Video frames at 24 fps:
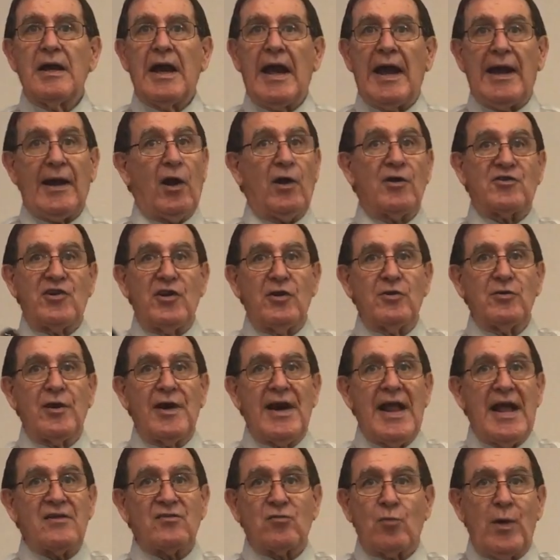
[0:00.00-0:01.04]
And our
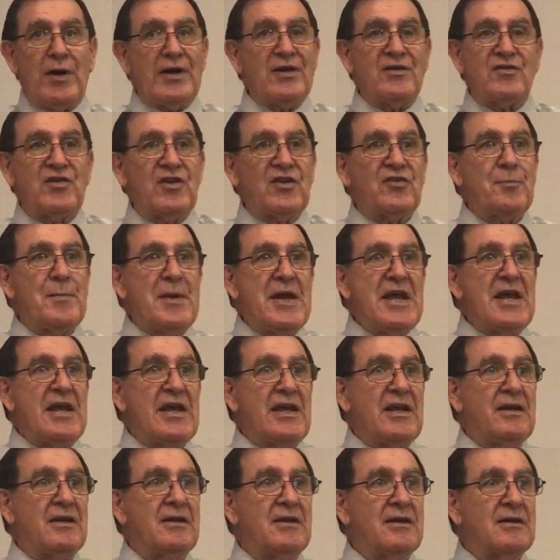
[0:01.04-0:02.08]
children ask, What does this
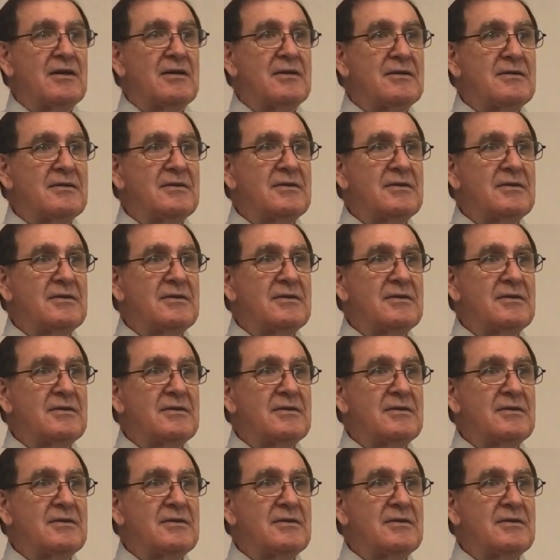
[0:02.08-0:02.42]
mean?